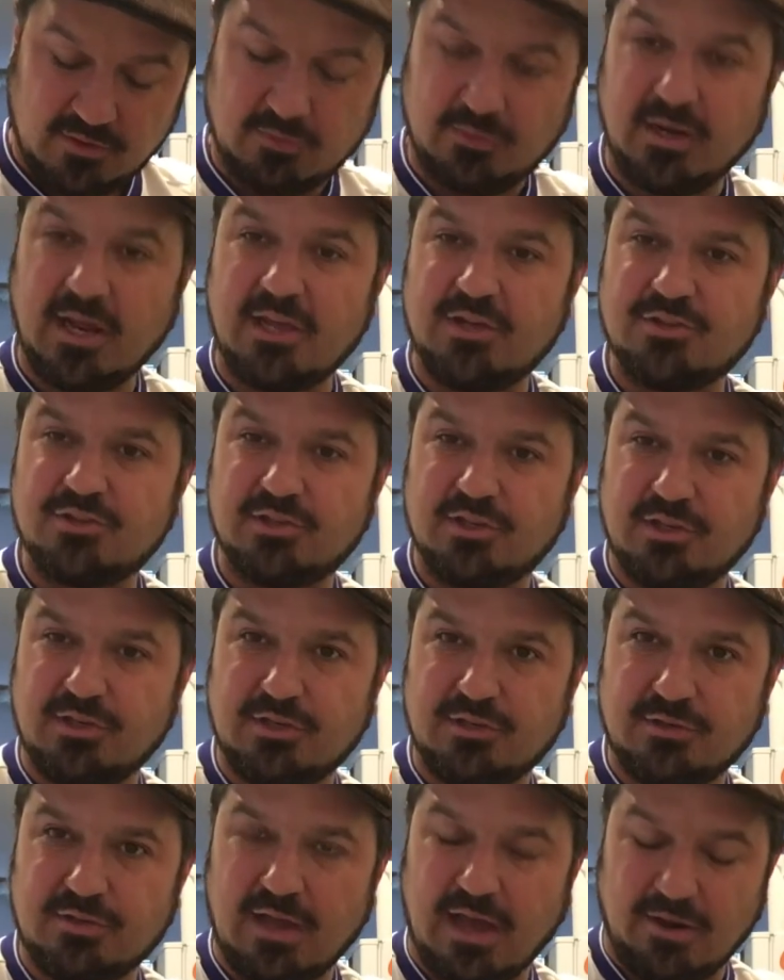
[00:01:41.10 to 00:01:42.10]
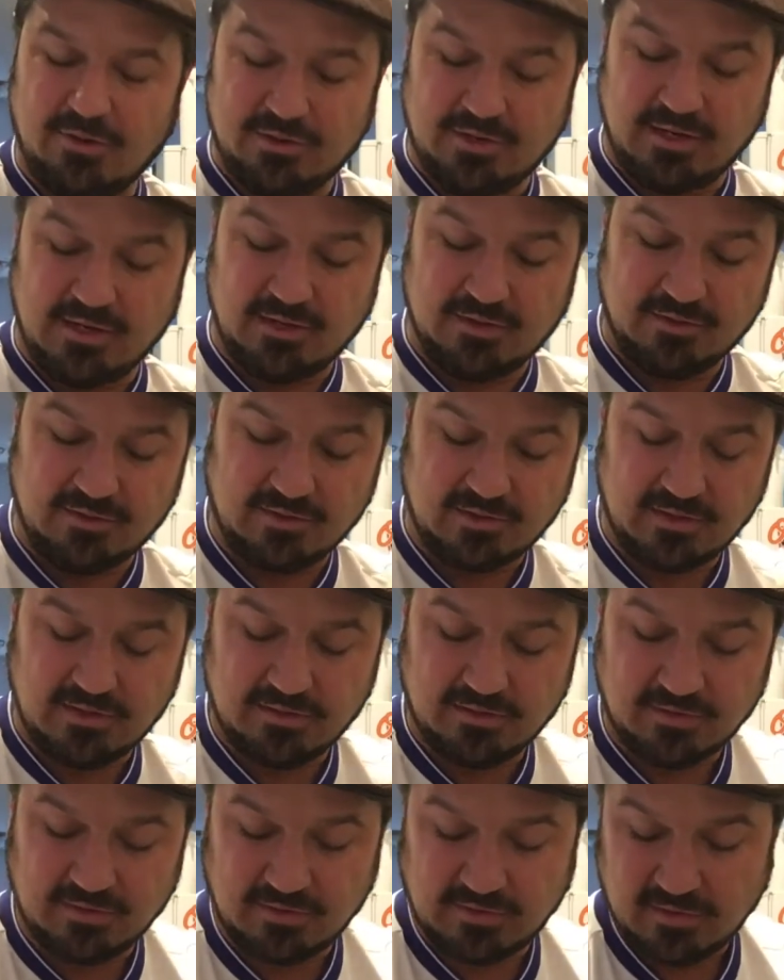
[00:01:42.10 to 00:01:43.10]
what I usually do nowadays
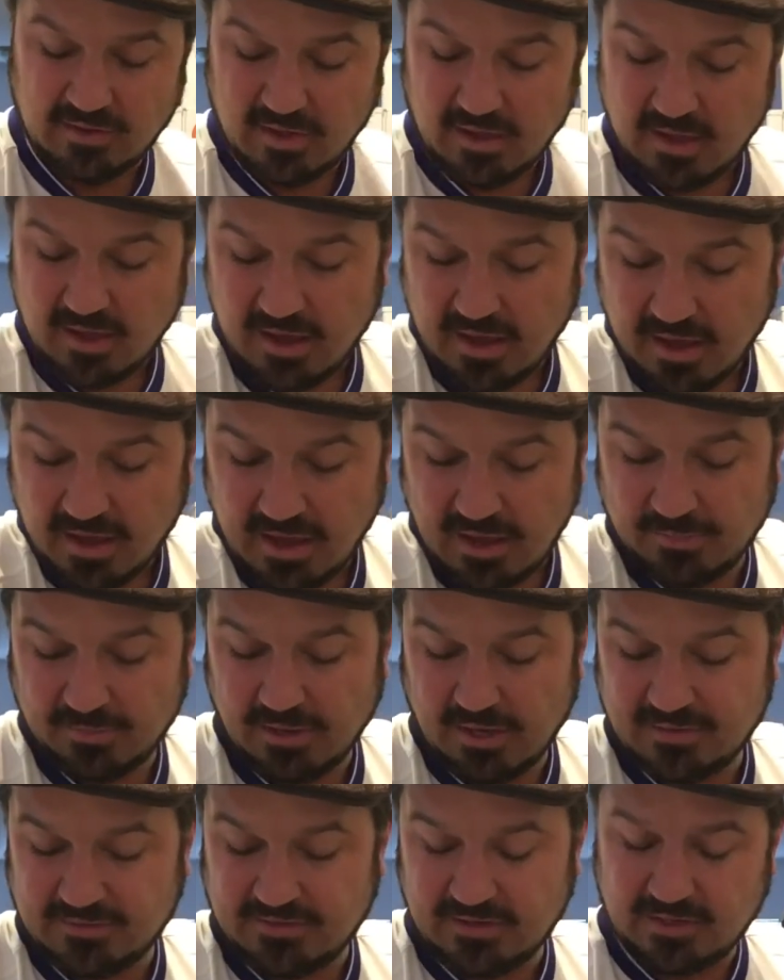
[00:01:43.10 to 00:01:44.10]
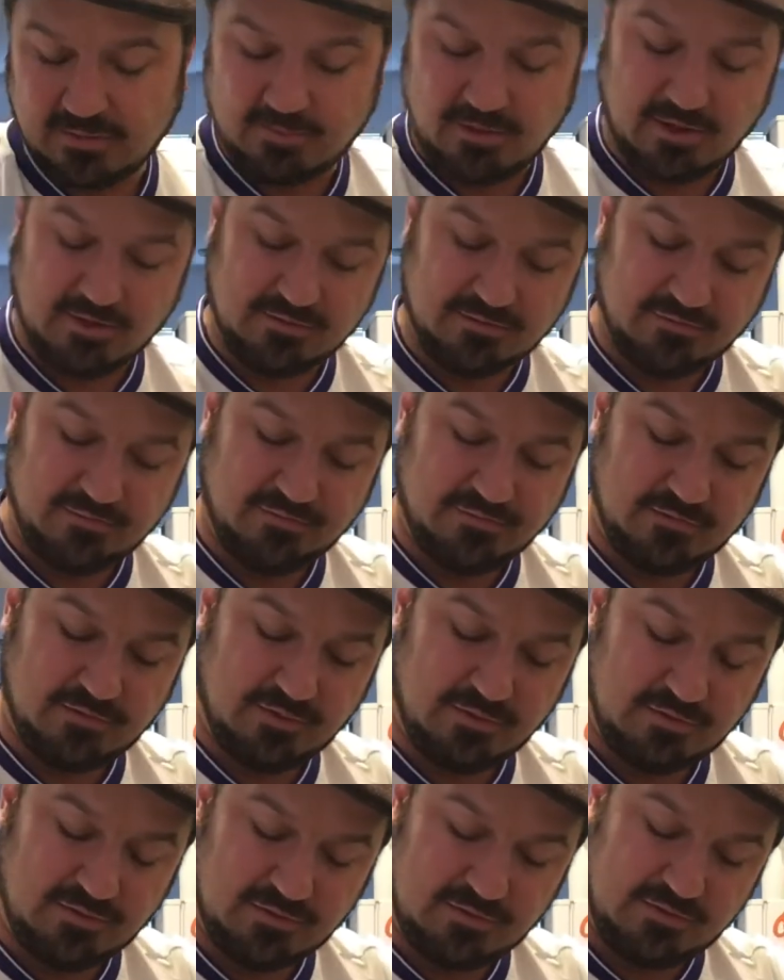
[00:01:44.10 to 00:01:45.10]
is I take about
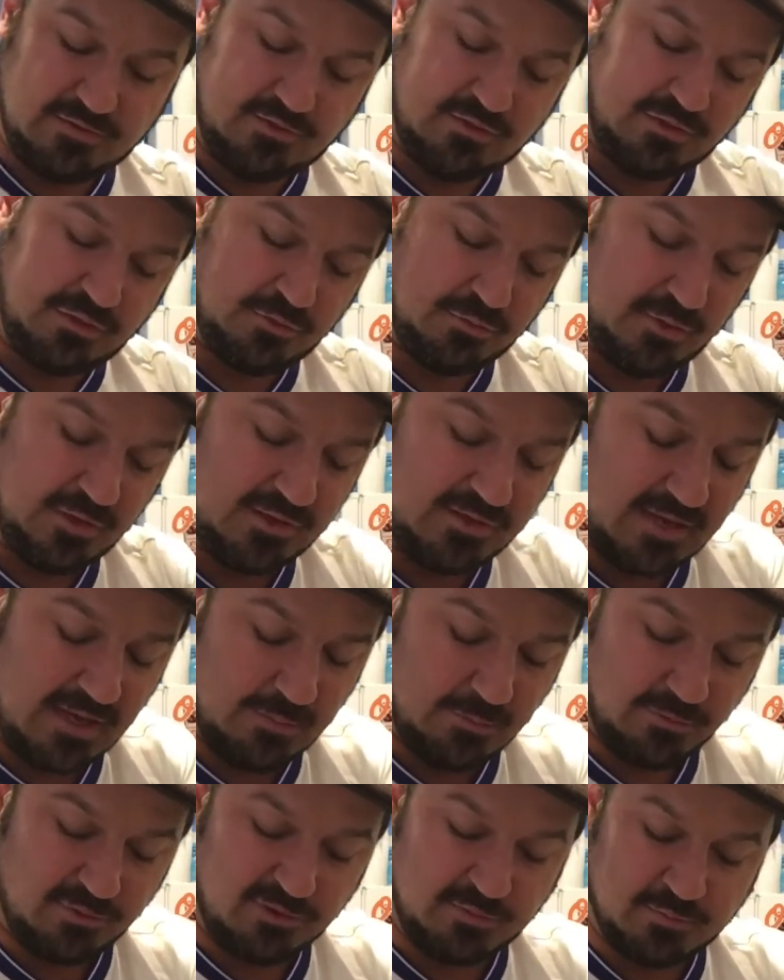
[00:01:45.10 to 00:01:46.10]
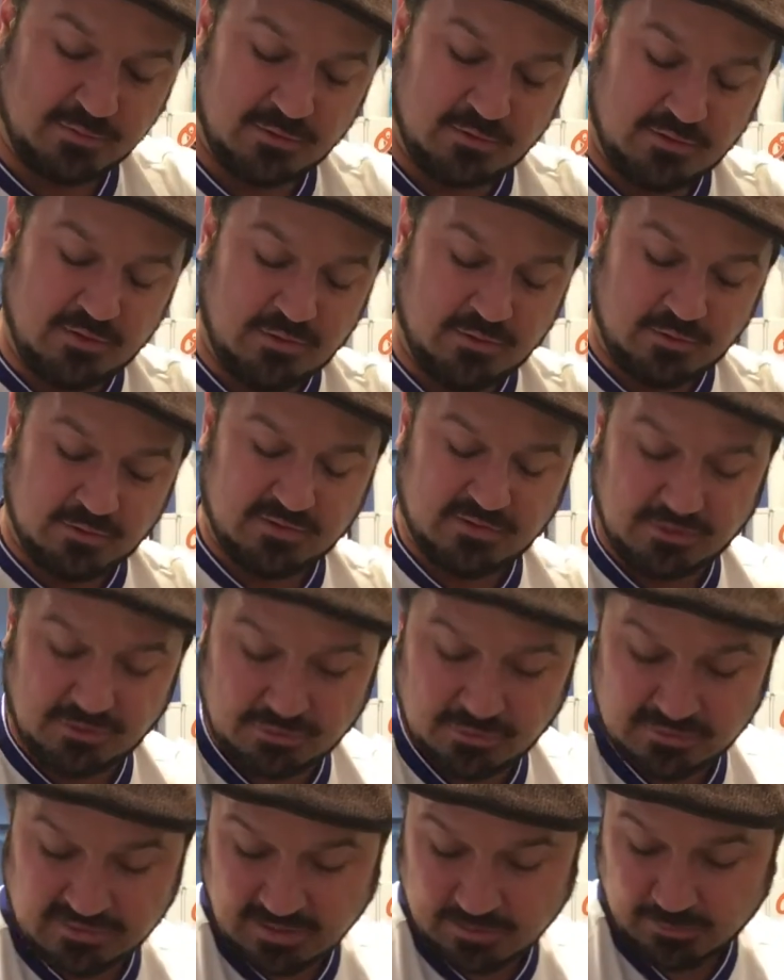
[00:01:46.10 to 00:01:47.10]
3
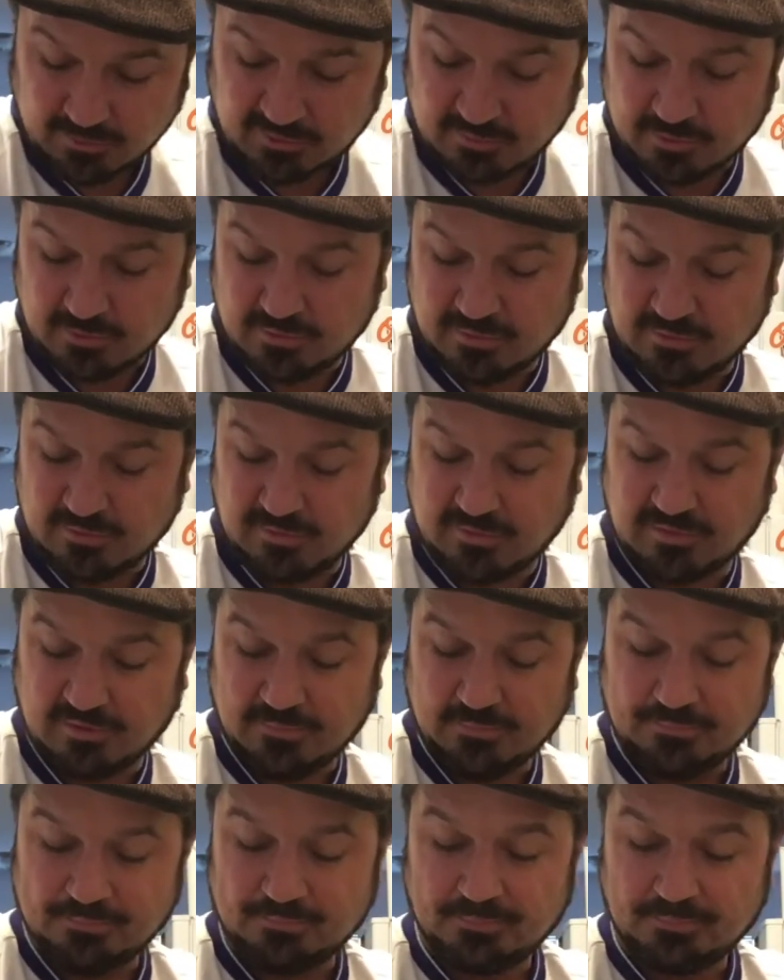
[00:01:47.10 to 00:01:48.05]
tablespoons,